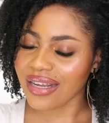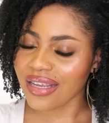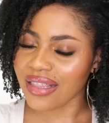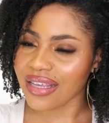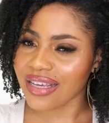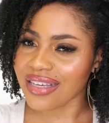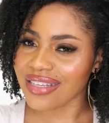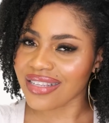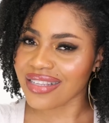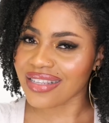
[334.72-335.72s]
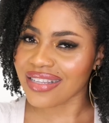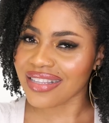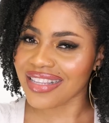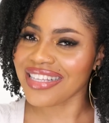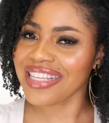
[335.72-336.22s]
like this.
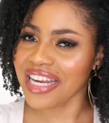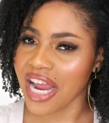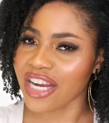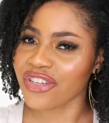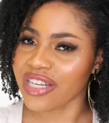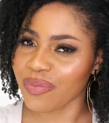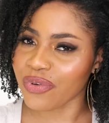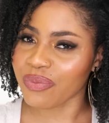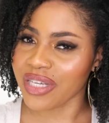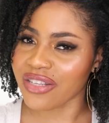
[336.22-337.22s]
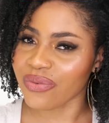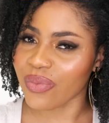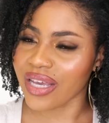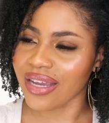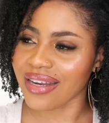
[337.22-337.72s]
This can actually put me to
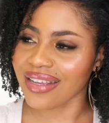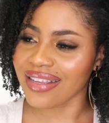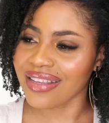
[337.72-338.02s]
bed.